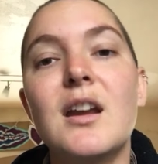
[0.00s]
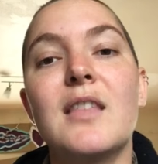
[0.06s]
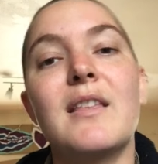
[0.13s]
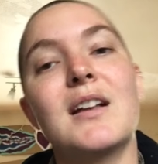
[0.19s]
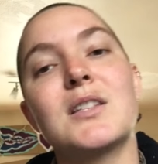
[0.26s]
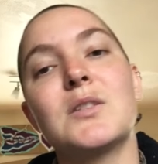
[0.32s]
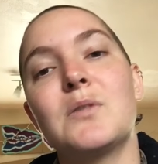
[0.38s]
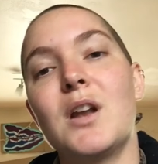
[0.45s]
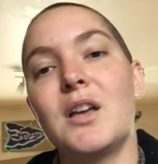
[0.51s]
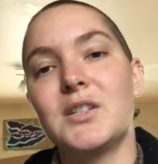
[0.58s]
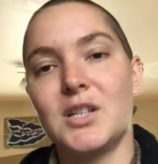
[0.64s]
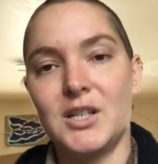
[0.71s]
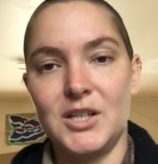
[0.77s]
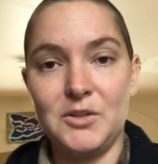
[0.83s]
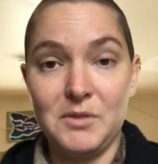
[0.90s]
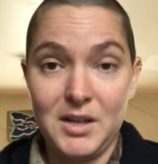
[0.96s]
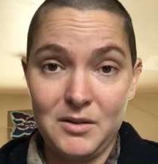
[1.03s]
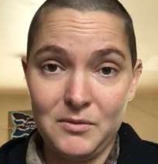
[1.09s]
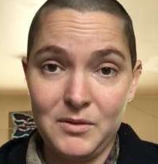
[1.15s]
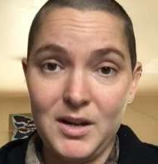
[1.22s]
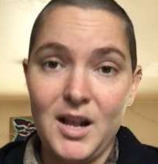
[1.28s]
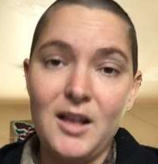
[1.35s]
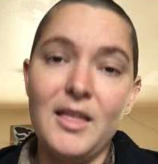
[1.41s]
And that's when I'll turn to it
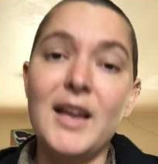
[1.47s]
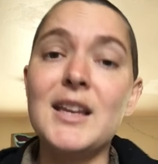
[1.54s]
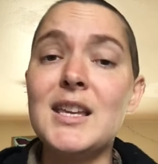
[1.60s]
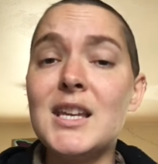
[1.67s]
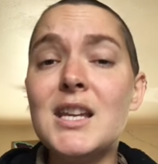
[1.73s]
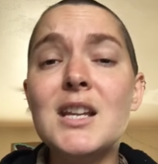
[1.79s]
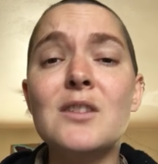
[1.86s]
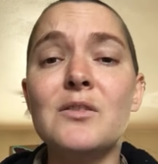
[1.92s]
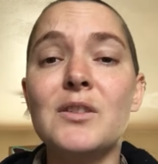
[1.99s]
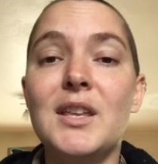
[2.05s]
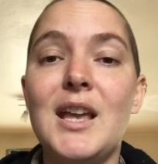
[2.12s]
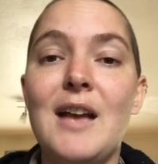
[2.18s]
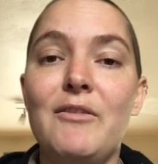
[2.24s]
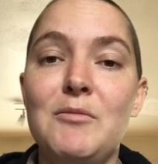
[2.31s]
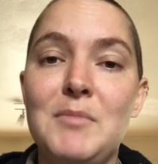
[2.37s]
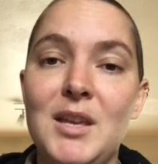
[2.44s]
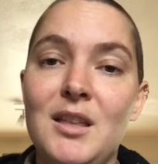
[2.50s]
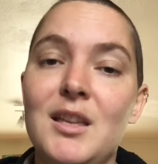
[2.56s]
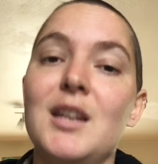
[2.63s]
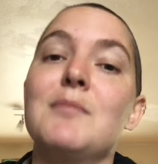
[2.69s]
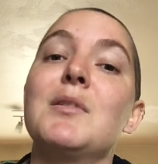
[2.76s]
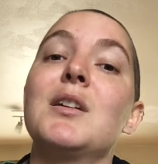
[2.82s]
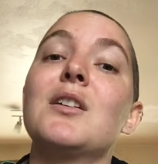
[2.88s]
when I like eat a really heavy meal
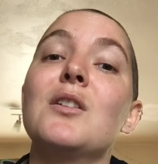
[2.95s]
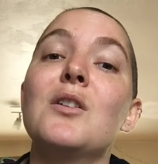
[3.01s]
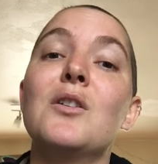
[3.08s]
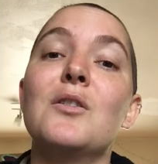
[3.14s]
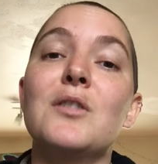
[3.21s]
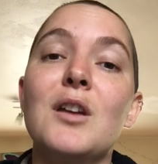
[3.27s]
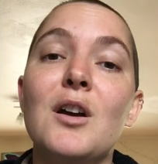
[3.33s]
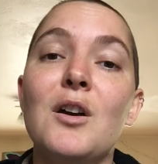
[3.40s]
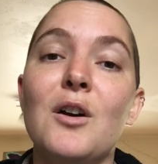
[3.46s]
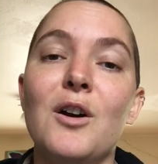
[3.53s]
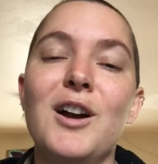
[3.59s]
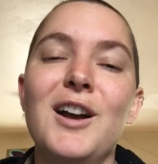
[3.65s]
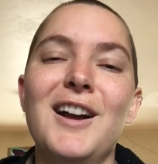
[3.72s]
and I'm like, oh no,